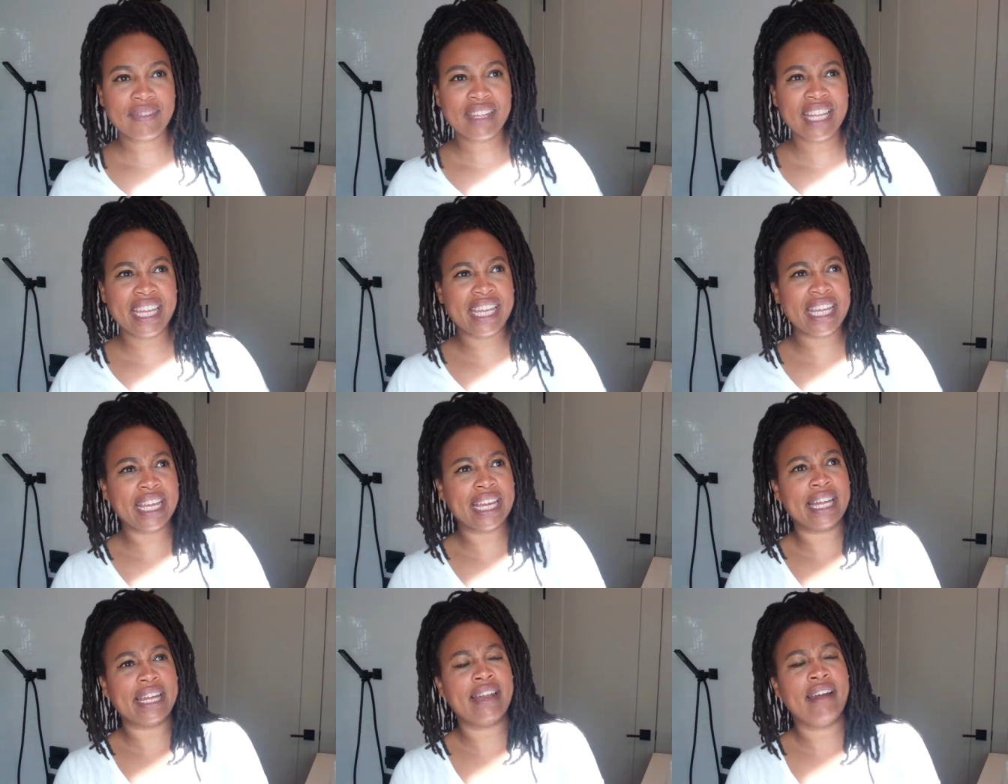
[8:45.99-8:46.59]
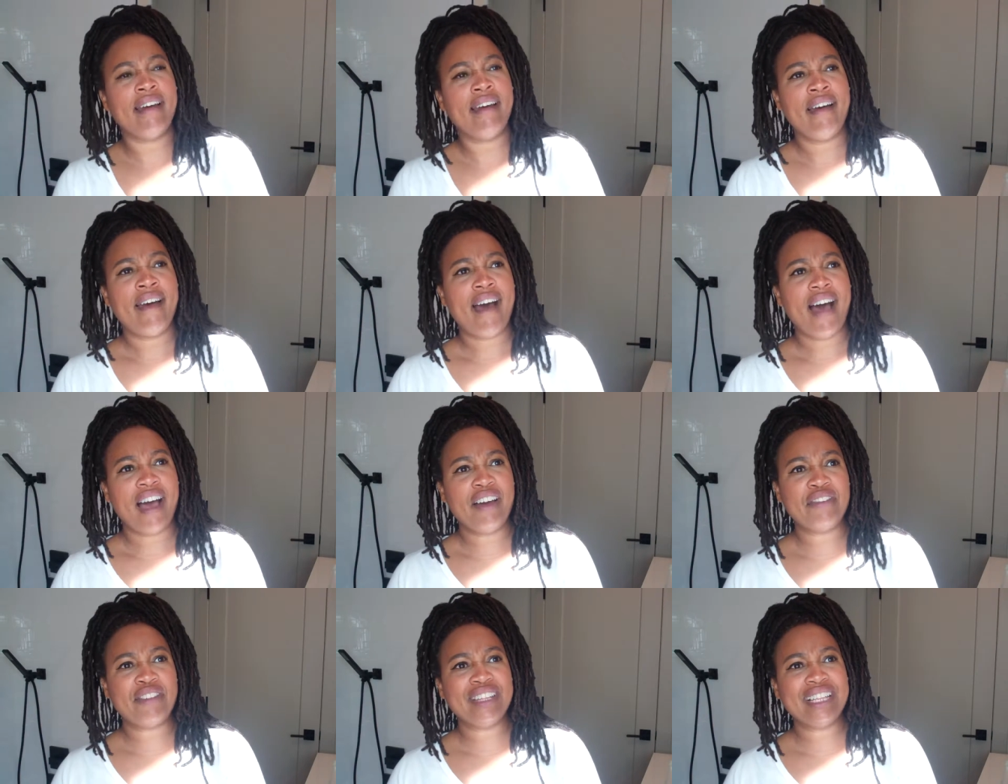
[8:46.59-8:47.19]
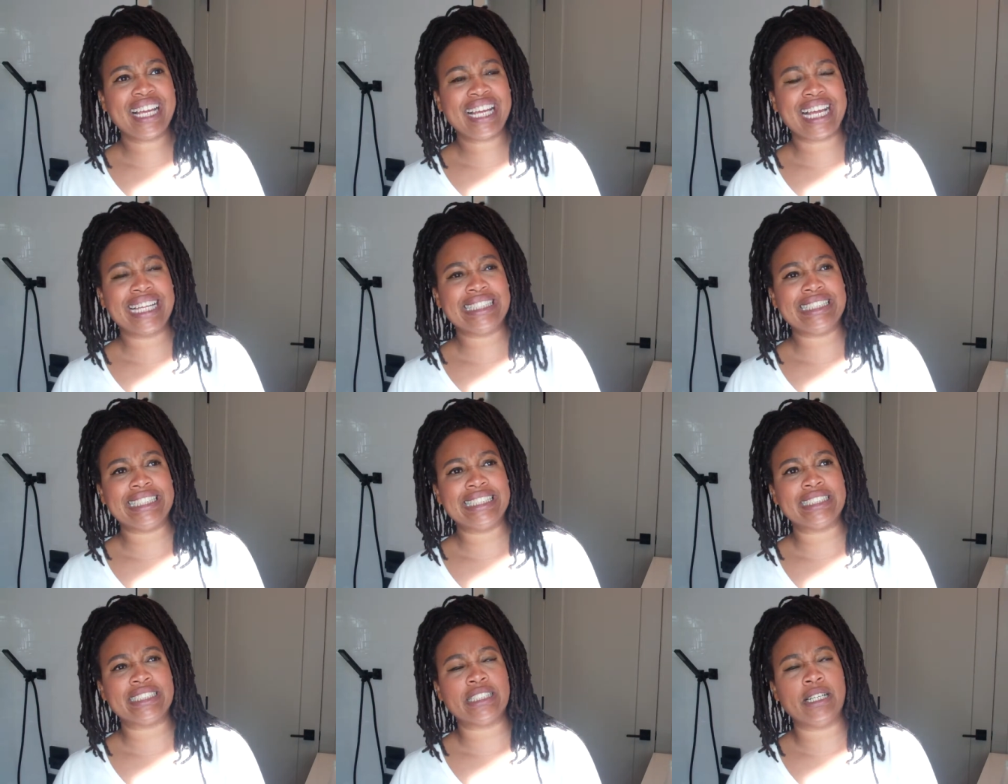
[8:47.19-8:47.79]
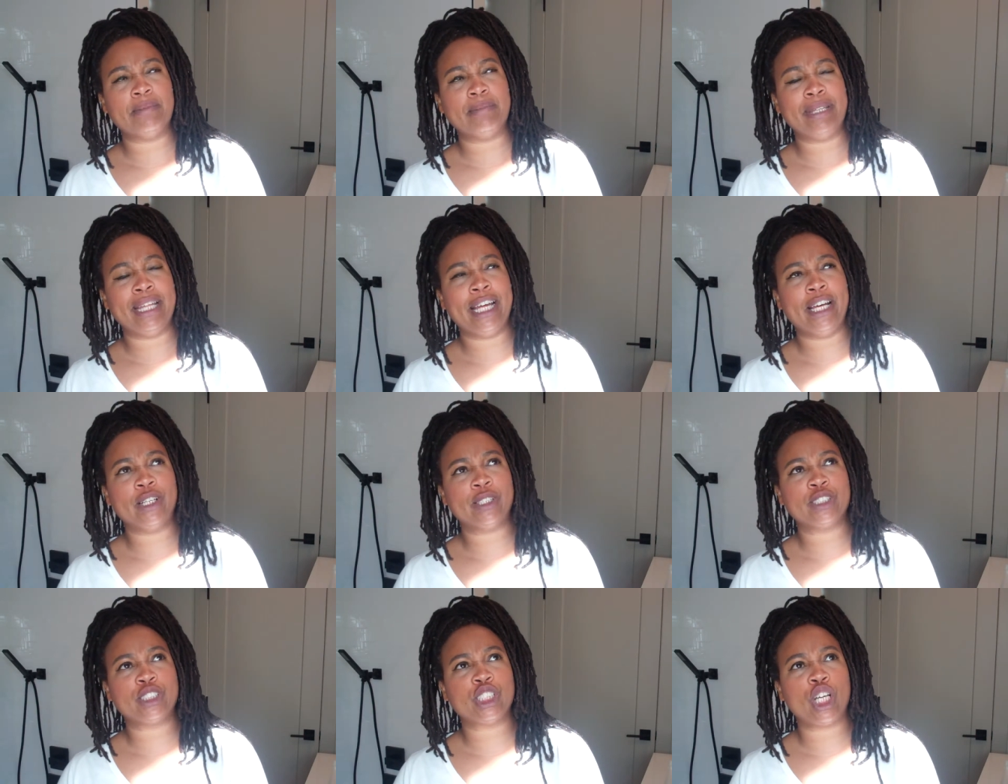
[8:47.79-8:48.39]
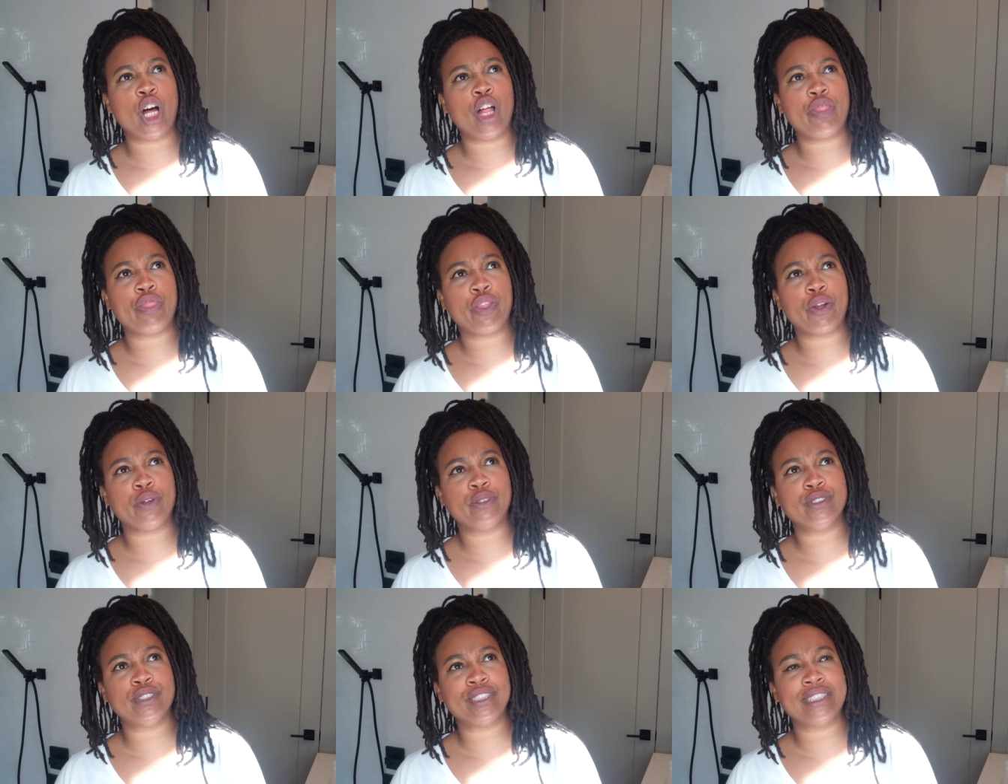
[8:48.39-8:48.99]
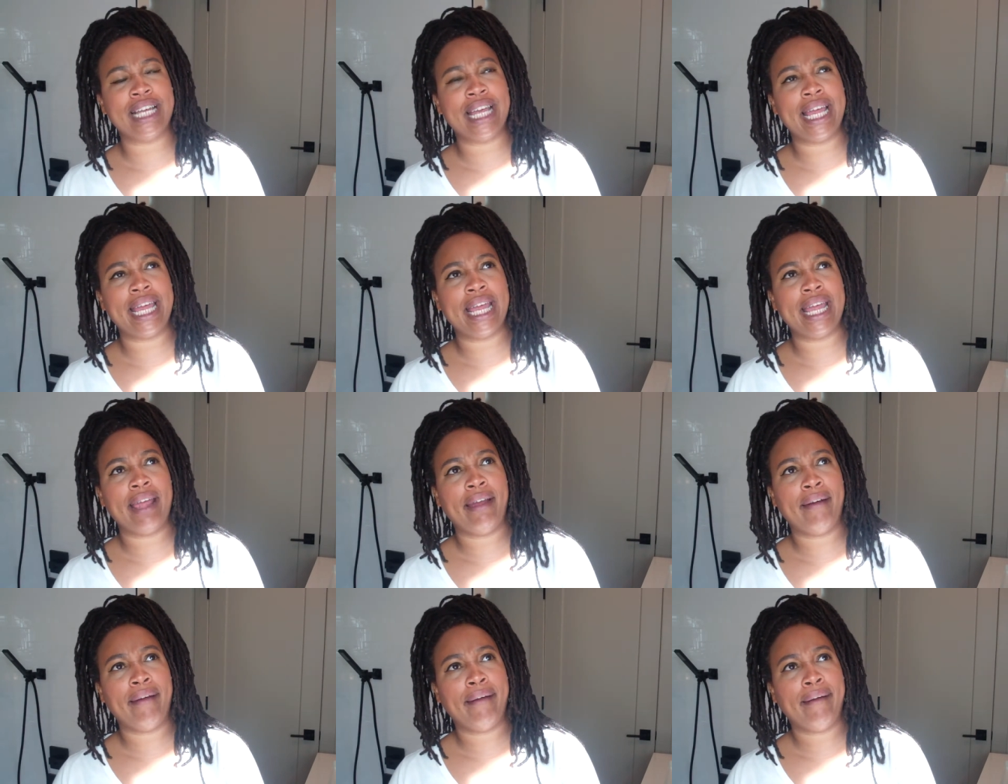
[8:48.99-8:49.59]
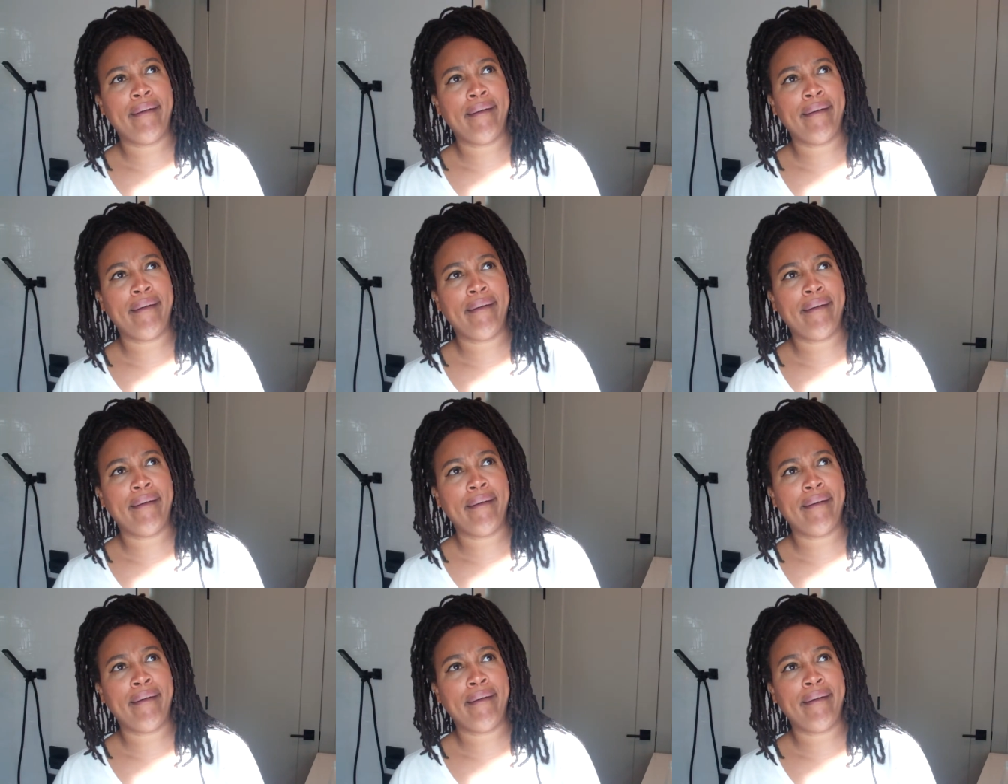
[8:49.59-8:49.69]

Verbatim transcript: And I feel like I did something else on Thursday,